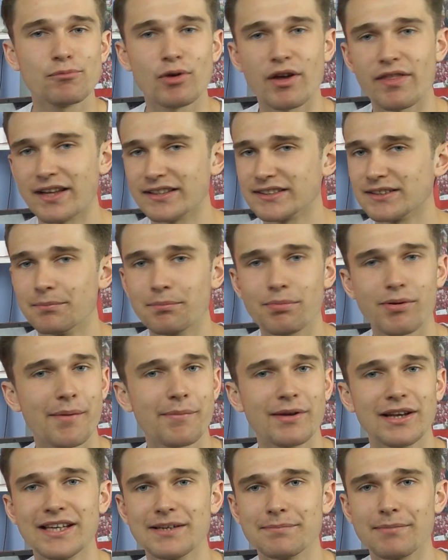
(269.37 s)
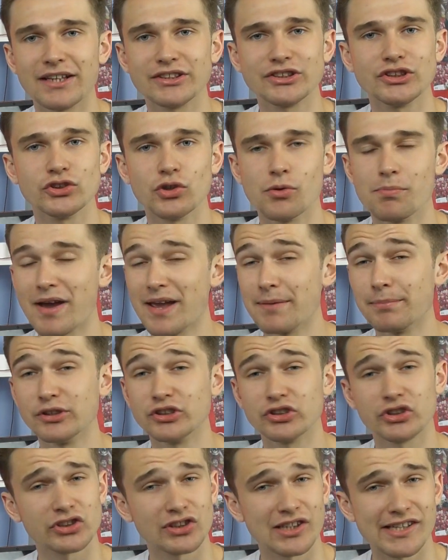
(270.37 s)
whether that's in Premier League matches or maybe
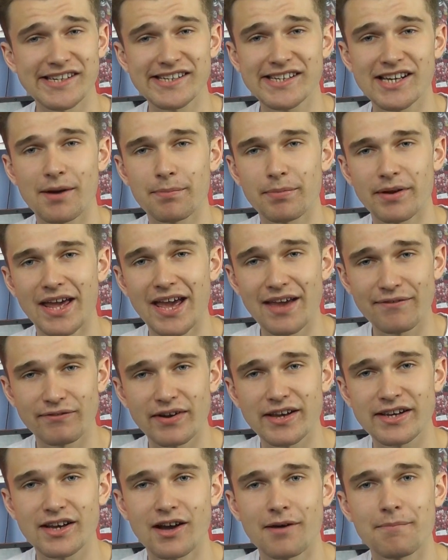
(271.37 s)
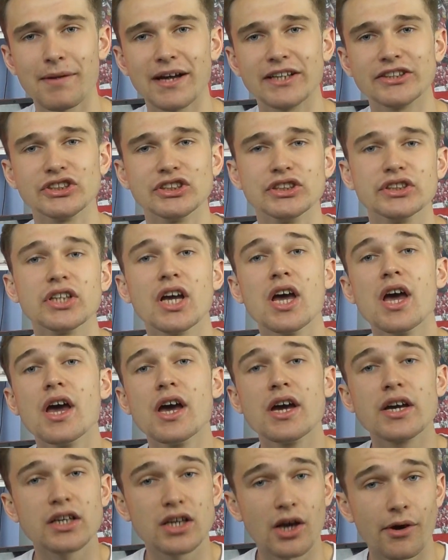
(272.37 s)
just League Cup and FA Cup matches
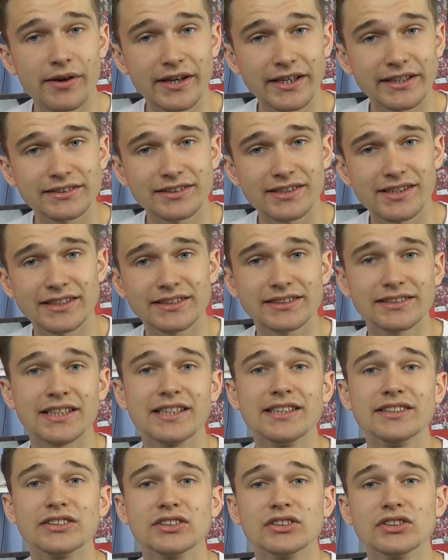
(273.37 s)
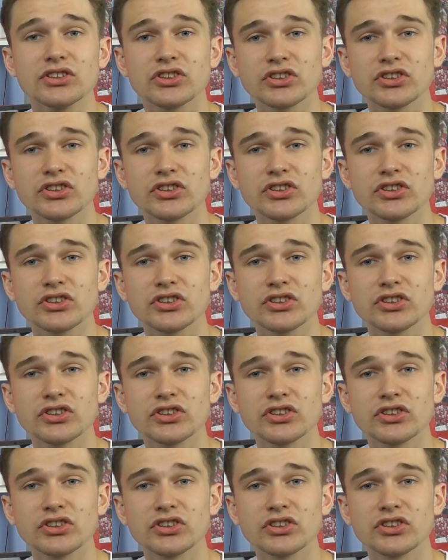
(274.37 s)
going into this season.